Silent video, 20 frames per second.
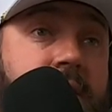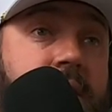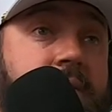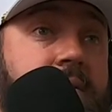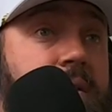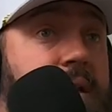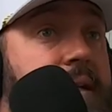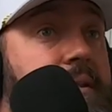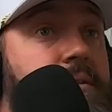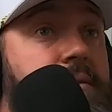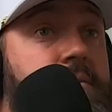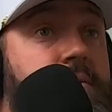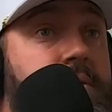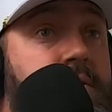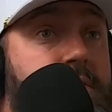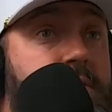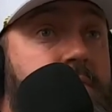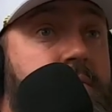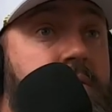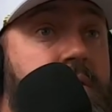that's like doing.
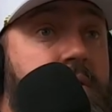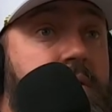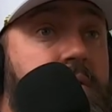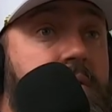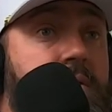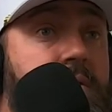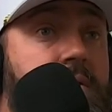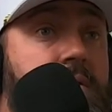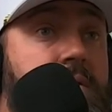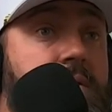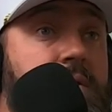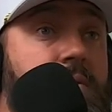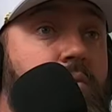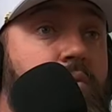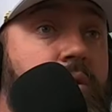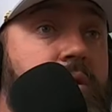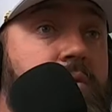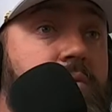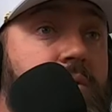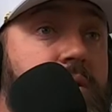Yeah, if you're out,
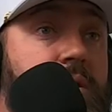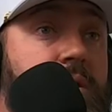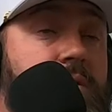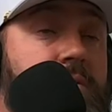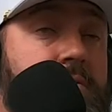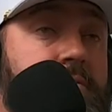bro, if you're out in the